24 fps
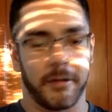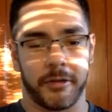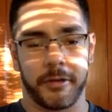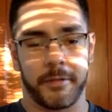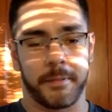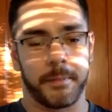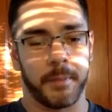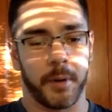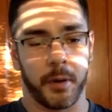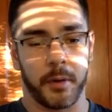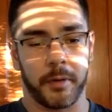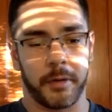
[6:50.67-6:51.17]

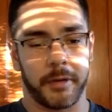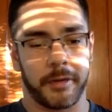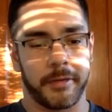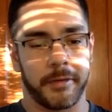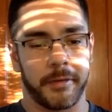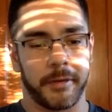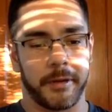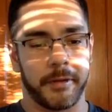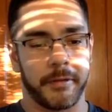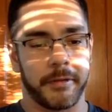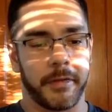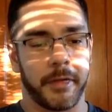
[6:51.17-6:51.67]
bogus.
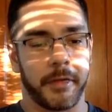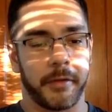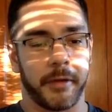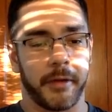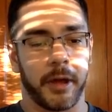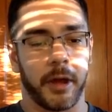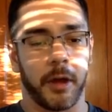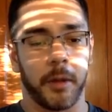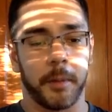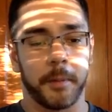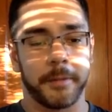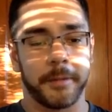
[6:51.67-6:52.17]
So here's another
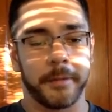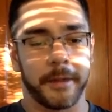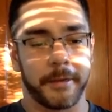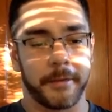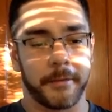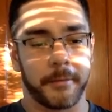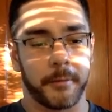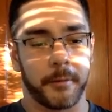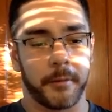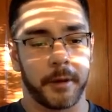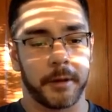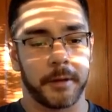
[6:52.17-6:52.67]
help
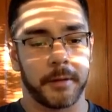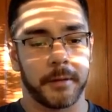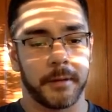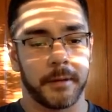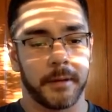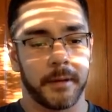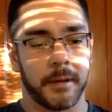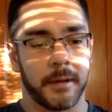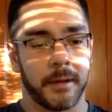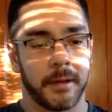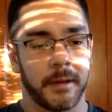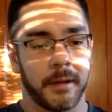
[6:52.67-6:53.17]
desk one.
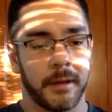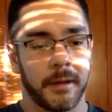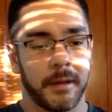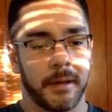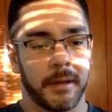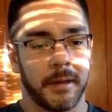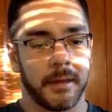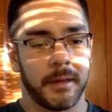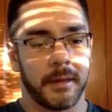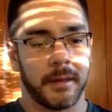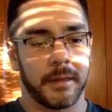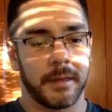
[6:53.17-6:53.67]

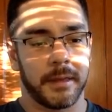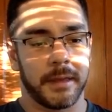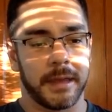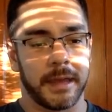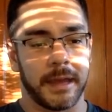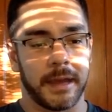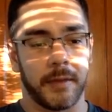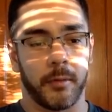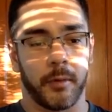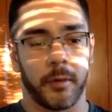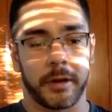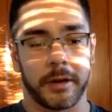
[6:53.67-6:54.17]
The
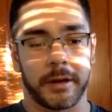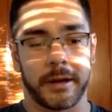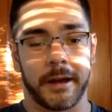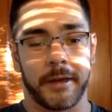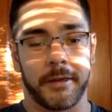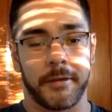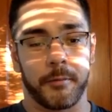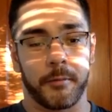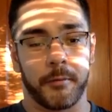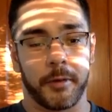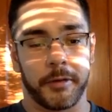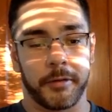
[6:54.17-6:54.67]
Get
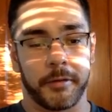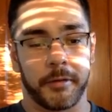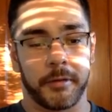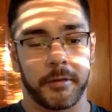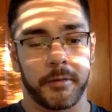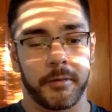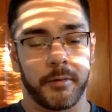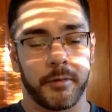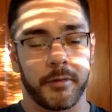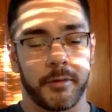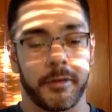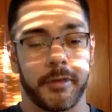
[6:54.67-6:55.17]
Organized
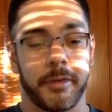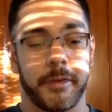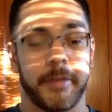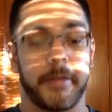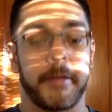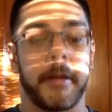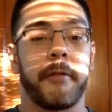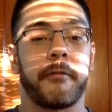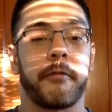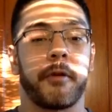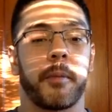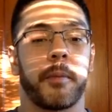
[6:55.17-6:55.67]
Wizard, which is a
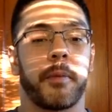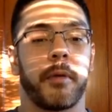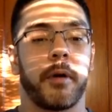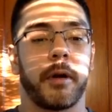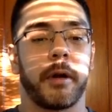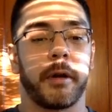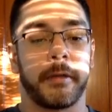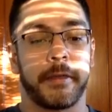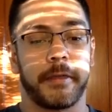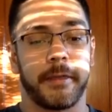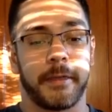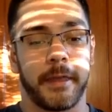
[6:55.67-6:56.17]
software
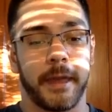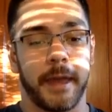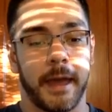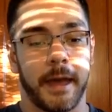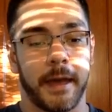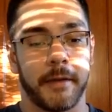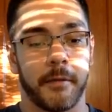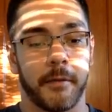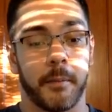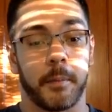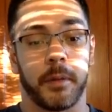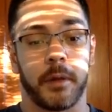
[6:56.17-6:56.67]
product. They
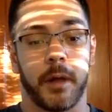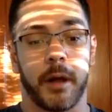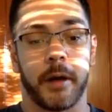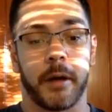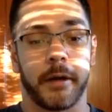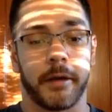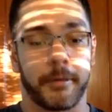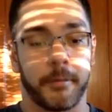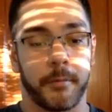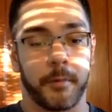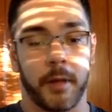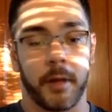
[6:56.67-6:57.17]
have a
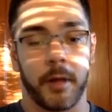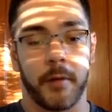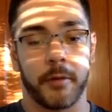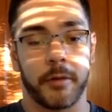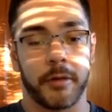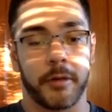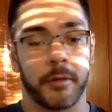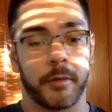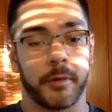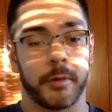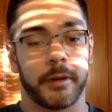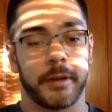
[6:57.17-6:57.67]
blog as well,
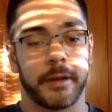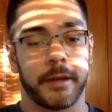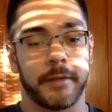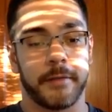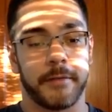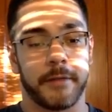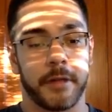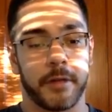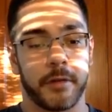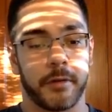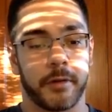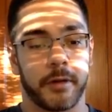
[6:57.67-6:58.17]
which I wanted to get
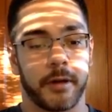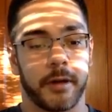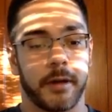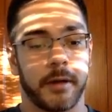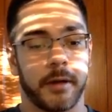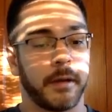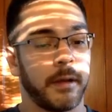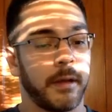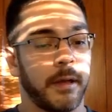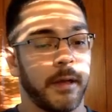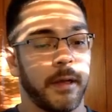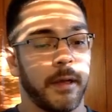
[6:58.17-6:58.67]
featured
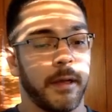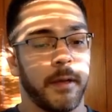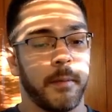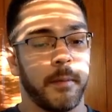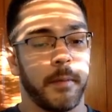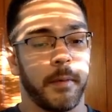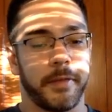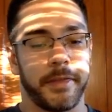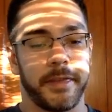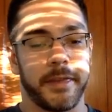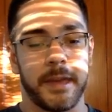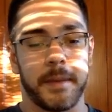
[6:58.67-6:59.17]
on,
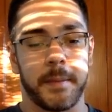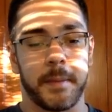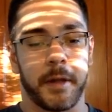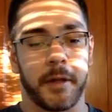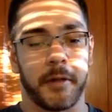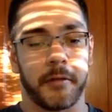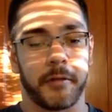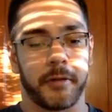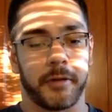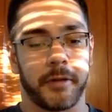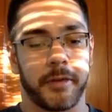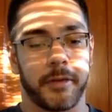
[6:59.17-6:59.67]
but the
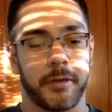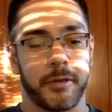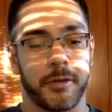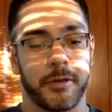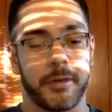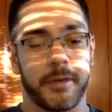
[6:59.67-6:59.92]
email address is just